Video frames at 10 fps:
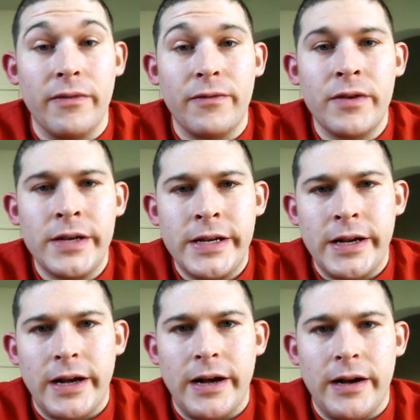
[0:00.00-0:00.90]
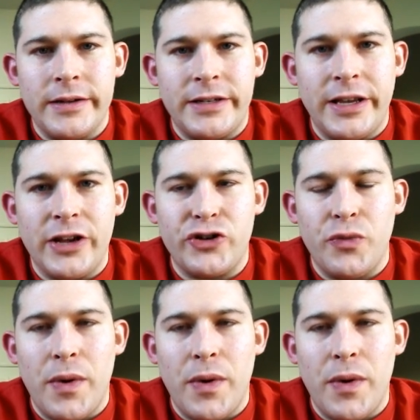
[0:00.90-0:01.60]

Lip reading: to get you better